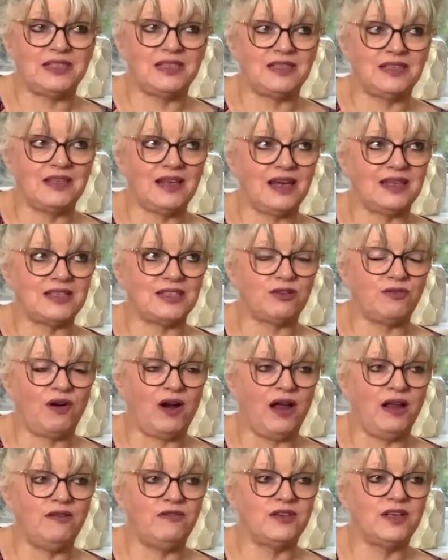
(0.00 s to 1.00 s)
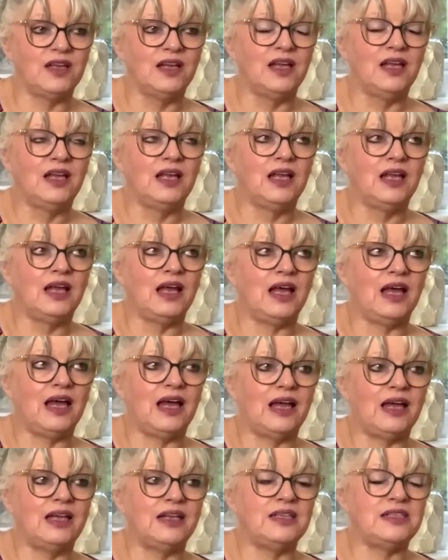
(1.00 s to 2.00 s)
So that's arrived,
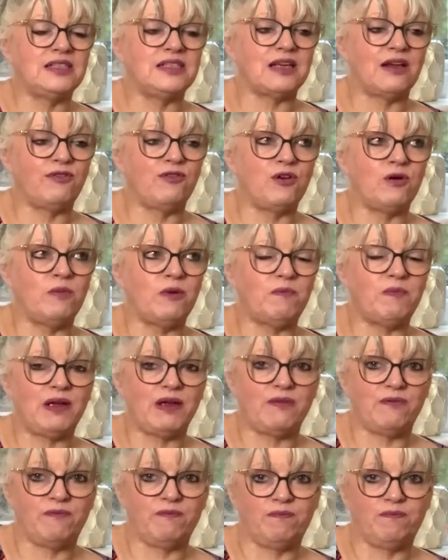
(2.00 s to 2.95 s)
and I've got my big